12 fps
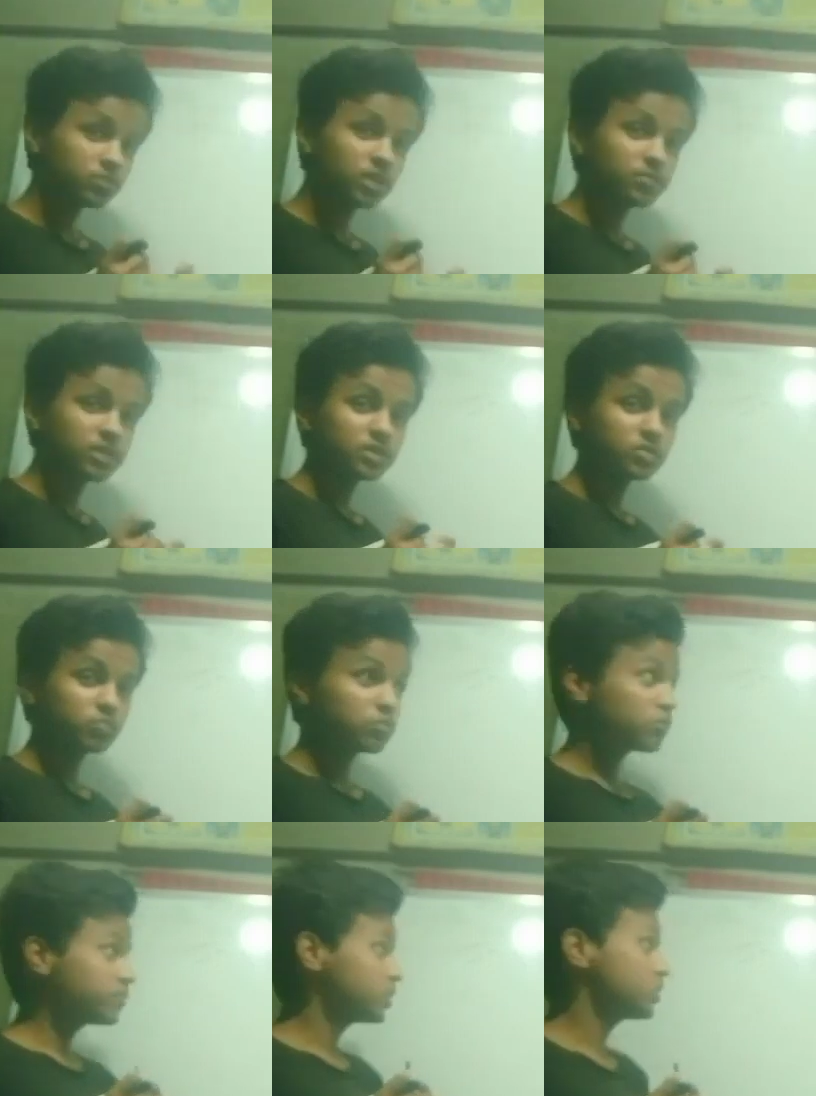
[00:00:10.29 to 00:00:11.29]
of a Laplace
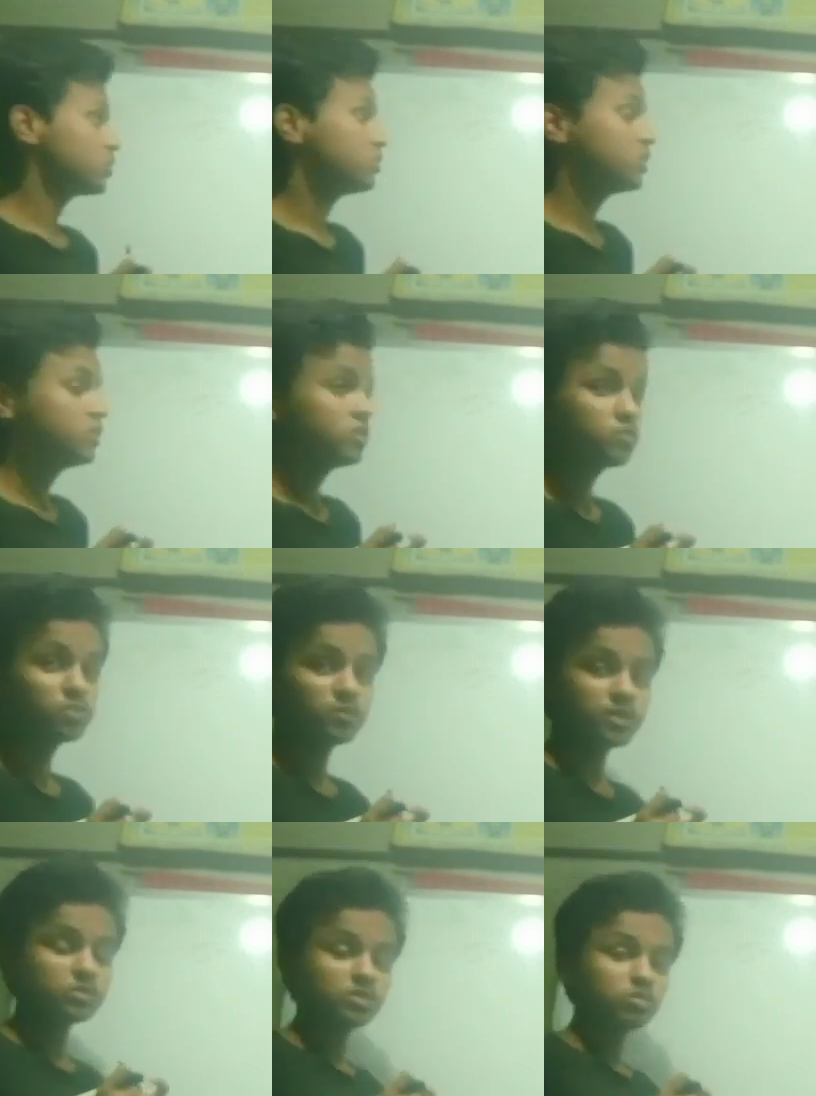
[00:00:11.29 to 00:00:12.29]
transform of integral. In the
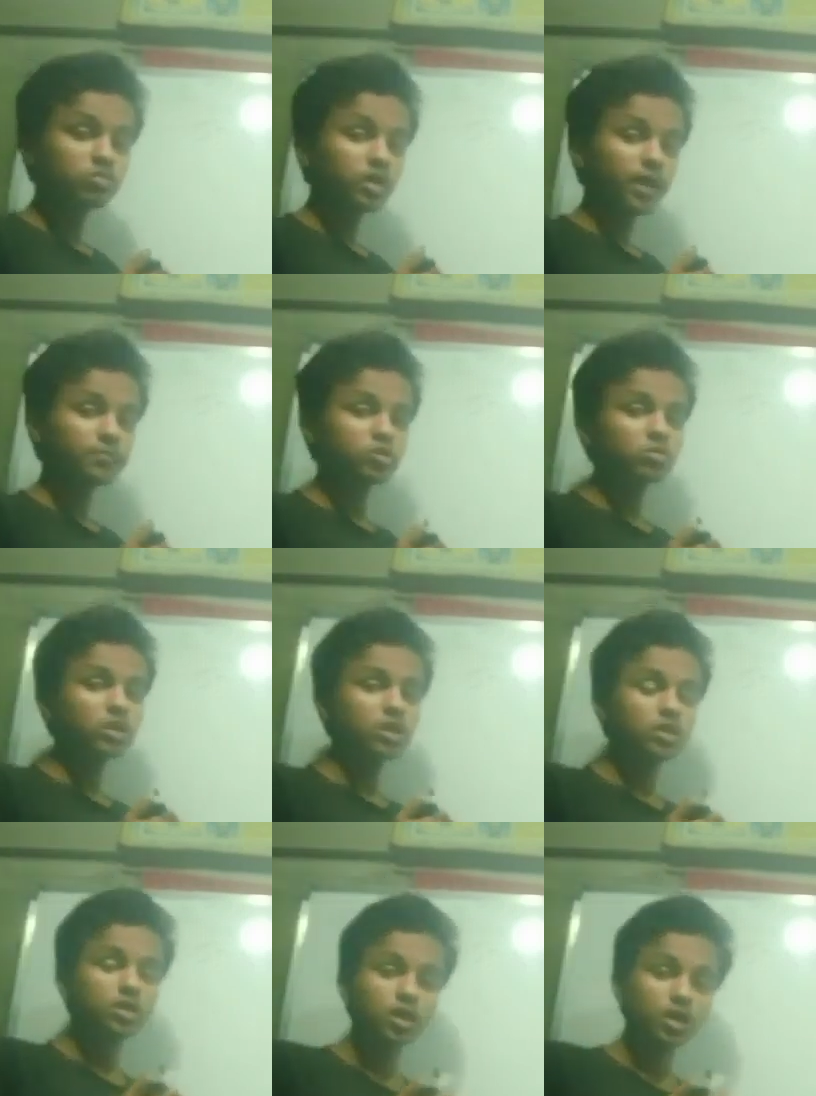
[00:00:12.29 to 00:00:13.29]
previous video we have I